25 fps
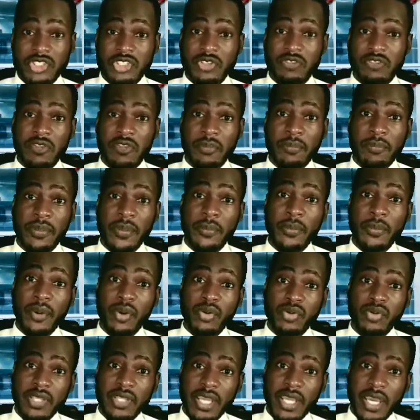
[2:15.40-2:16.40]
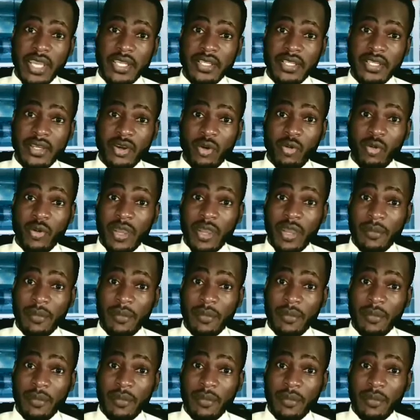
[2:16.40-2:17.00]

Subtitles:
of the people who died were